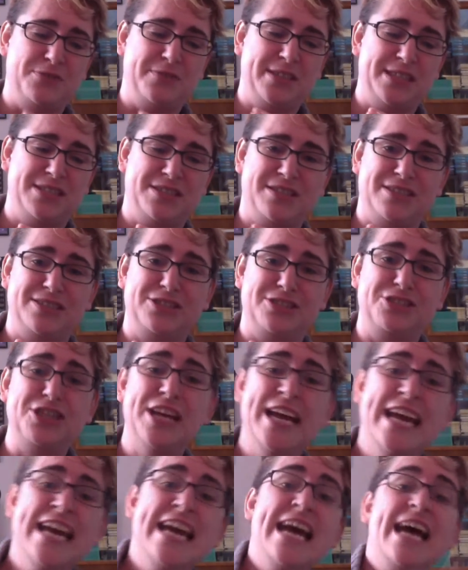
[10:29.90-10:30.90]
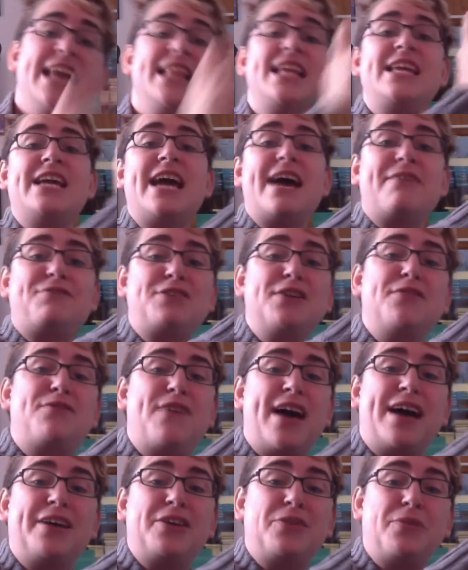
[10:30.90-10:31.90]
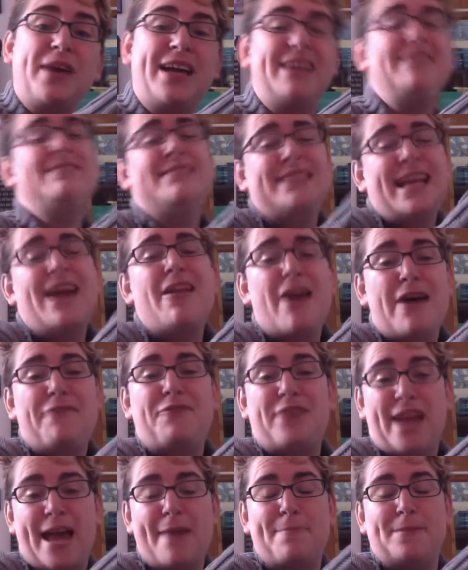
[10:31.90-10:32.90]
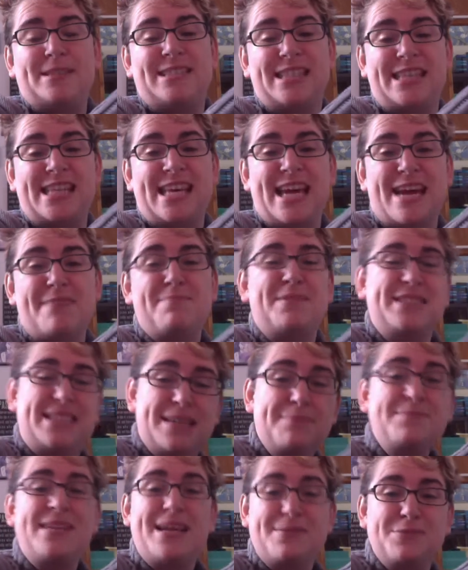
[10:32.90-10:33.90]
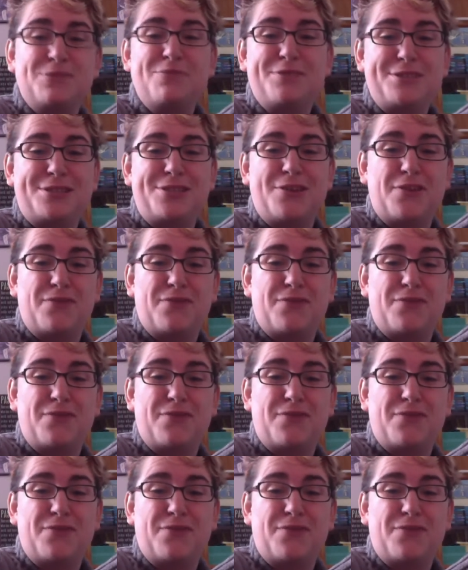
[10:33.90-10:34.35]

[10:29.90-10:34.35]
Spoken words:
research, and then you have to evaluate, and that often happens at the end, but sometimes once you